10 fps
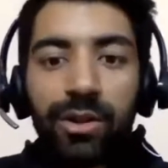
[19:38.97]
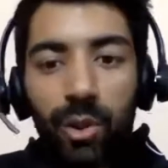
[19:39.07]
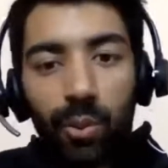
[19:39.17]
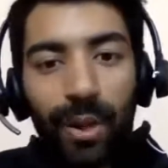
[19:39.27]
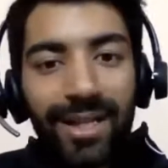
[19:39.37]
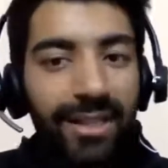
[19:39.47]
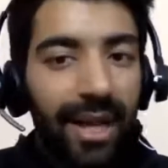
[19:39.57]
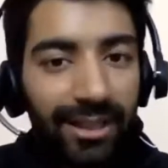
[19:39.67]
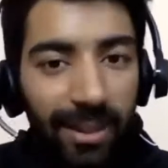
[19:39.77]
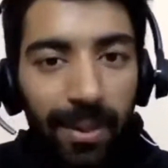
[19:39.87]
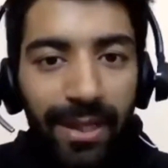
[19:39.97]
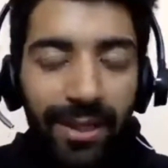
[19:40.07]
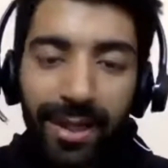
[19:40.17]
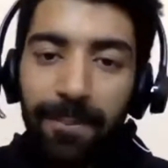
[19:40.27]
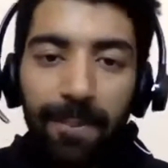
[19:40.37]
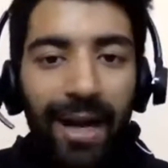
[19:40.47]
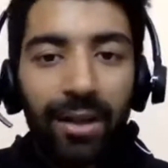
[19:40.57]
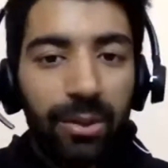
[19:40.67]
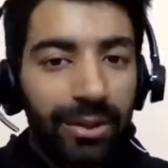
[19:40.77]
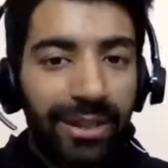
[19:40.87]
So one is in Hyderabad. In
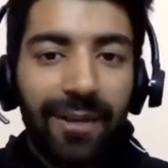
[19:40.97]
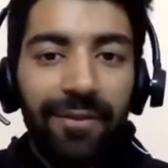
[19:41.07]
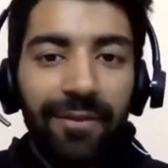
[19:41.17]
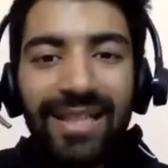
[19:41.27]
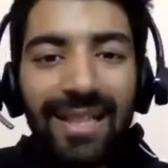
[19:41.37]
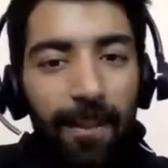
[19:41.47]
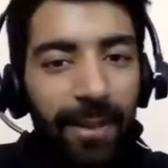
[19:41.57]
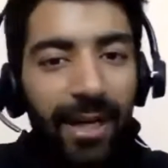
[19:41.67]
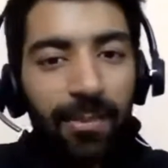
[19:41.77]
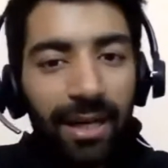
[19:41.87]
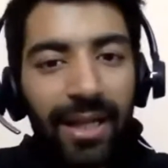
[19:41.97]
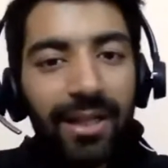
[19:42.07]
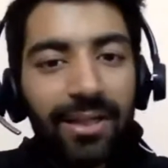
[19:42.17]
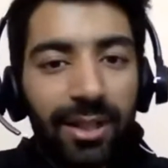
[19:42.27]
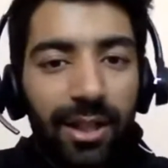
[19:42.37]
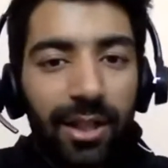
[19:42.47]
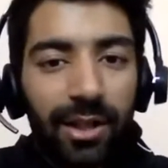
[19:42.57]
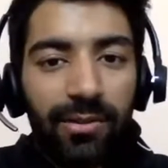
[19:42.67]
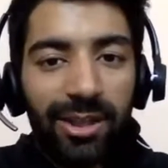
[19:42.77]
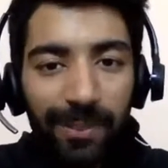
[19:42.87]
Bangalore, they have 3 separate buildings
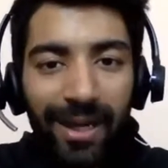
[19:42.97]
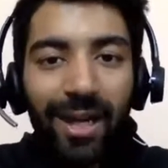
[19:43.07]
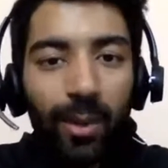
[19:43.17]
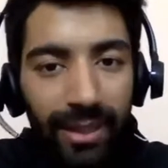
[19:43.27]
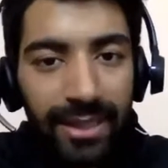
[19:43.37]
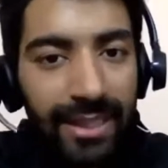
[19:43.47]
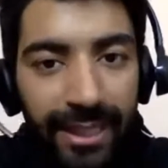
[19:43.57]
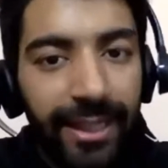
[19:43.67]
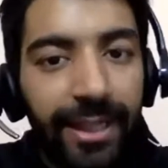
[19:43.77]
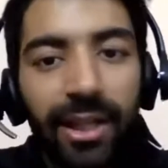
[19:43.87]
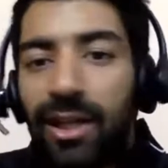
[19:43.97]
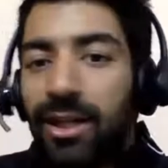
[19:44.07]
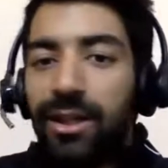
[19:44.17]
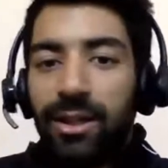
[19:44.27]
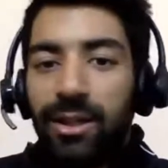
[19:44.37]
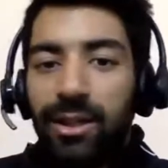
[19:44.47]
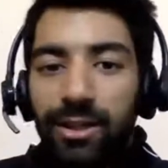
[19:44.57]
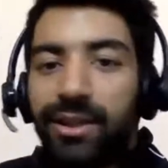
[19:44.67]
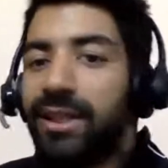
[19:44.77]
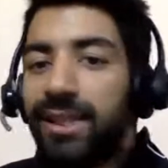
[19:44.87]
spread out in the city,
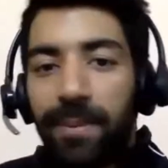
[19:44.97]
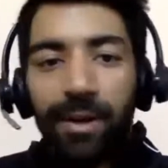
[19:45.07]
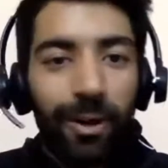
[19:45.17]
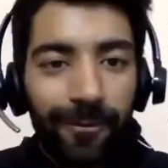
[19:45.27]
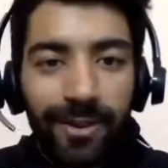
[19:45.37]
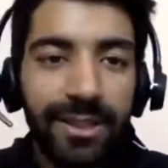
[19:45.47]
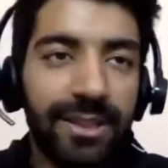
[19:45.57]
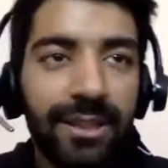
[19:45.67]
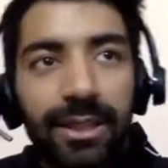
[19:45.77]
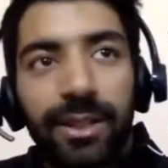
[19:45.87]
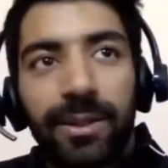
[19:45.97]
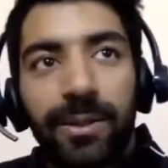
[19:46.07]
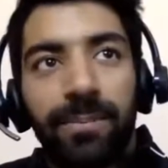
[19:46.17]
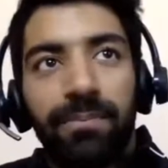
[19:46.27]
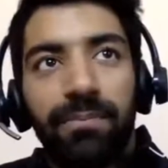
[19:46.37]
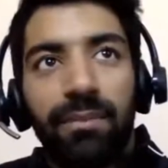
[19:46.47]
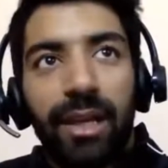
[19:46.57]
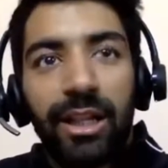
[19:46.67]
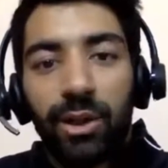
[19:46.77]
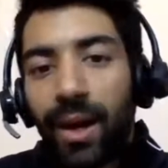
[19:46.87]
3 separate offices.
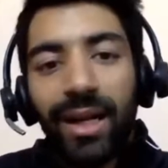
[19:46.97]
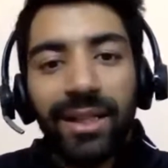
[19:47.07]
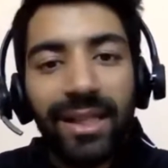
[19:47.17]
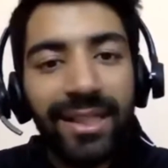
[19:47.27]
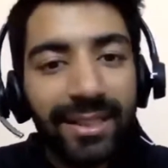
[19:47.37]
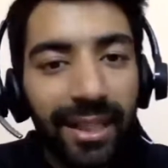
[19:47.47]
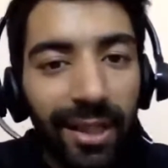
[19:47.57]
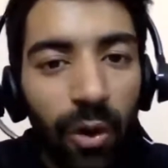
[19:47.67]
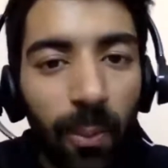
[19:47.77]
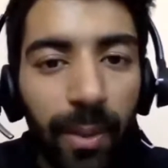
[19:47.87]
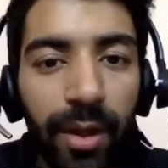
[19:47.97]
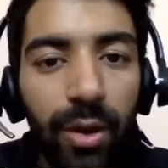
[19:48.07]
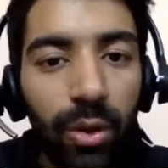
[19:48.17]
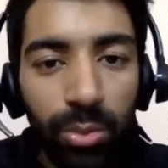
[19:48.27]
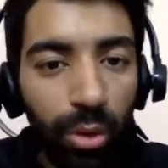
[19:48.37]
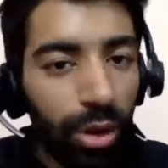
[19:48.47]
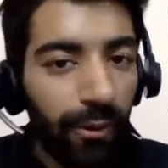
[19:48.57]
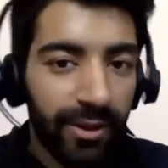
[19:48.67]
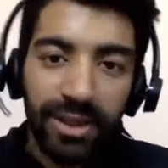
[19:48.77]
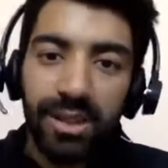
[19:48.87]
In Noida, they recently opened 2 more
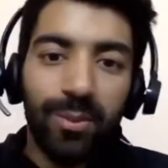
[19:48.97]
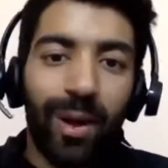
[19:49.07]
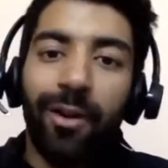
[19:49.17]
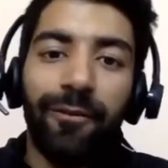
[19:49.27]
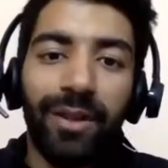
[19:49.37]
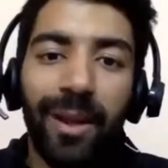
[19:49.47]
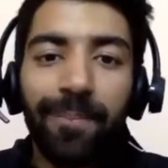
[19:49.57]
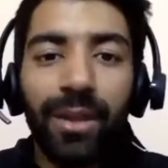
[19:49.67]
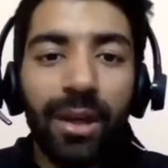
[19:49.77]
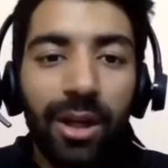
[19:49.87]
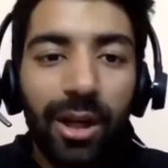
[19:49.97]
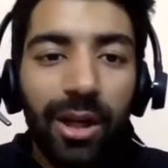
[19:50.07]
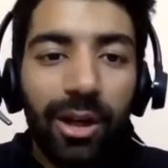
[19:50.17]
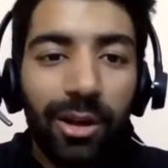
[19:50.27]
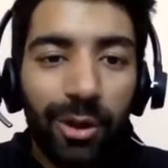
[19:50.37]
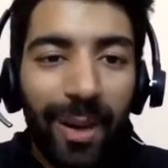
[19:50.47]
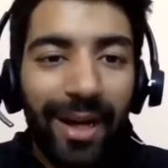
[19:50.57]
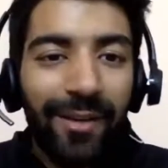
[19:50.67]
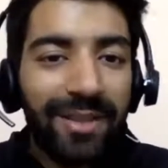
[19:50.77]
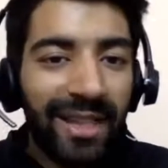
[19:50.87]
offices. One of them you
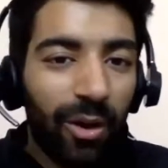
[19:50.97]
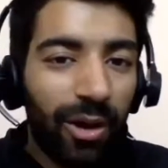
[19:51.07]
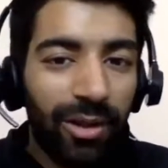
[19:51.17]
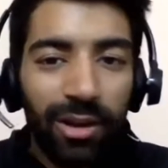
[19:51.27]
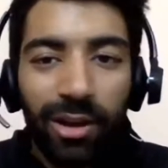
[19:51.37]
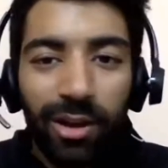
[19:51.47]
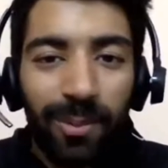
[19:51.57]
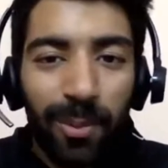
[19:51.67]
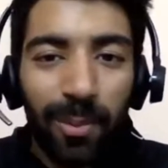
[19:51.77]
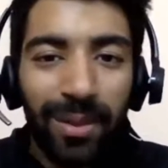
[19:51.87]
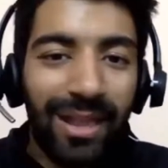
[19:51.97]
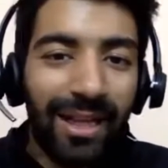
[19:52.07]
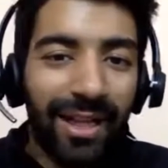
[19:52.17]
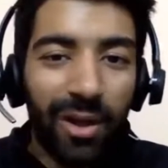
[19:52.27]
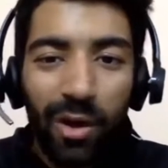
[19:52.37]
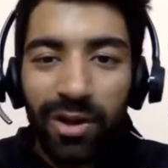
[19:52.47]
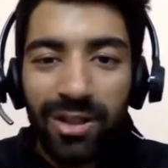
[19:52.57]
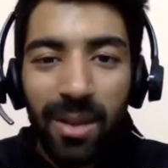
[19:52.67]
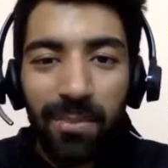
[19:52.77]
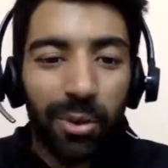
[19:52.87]
might have seen on probably LinkedIn or
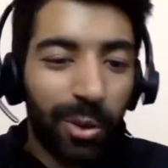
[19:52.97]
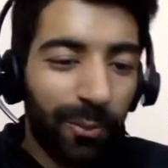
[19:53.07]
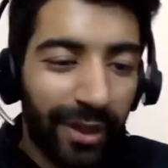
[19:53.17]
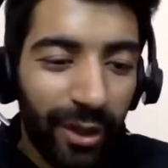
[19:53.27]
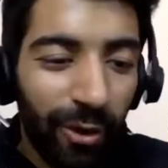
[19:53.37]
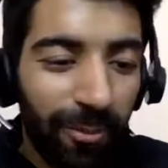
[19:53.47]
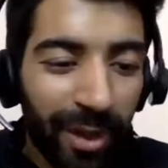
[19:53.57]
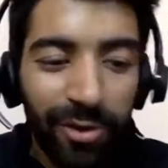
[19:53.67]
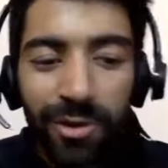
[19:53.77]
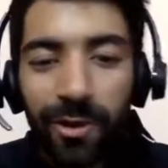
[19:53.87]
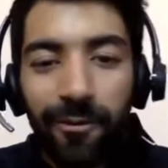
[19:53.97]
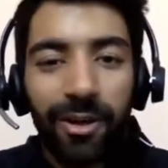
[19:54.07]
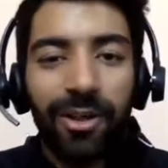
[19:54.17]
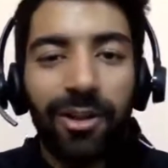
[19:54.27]
some YouTube video of Microsoft.